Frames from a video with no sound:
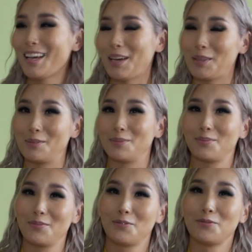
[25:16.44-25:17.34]
I
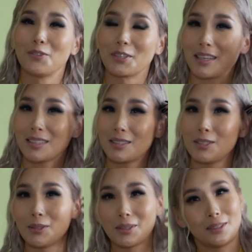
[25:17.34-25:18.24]
mean, for us
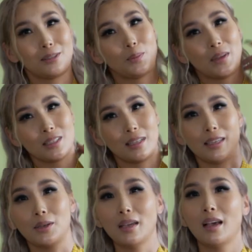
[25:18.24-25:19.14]
too, because
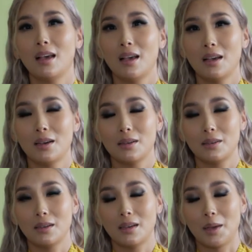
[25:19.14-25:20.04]
especially,
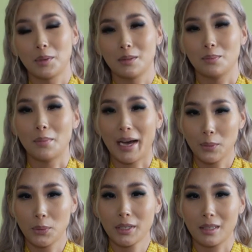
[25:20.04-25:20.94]
I mean,
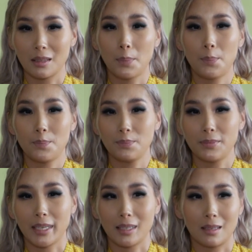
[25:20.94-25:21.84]
my work,
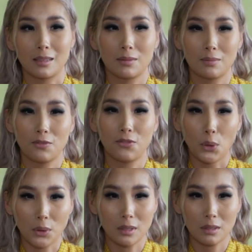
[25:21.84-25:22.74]
it
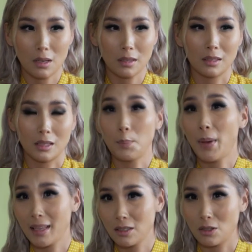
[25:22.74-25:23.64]
focuses on, it
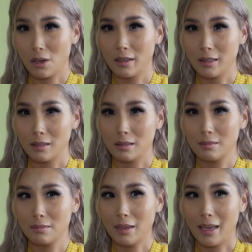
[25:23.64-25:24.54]
depends on
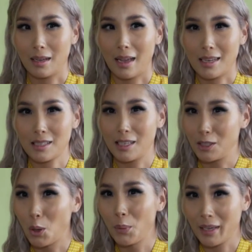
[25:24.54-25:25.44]

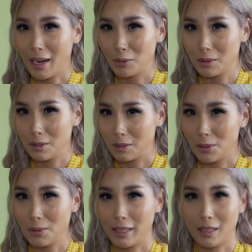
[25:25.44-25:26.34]
actually going out, you
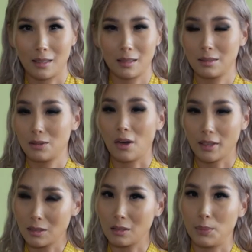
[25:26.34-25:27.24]
know, like
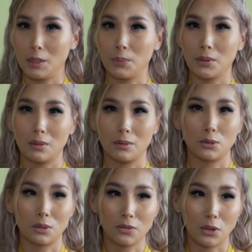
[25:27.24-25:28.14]
talking to people,
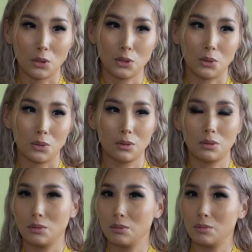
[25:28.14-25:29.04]
doing photo
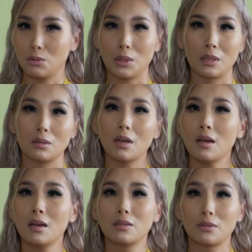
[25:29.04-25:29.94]
shoots, doing
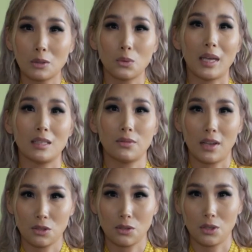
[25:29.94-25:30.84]
runways,
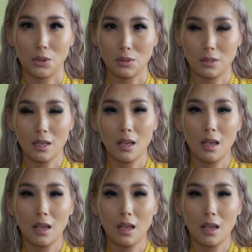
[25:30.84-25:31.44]
fashion shows.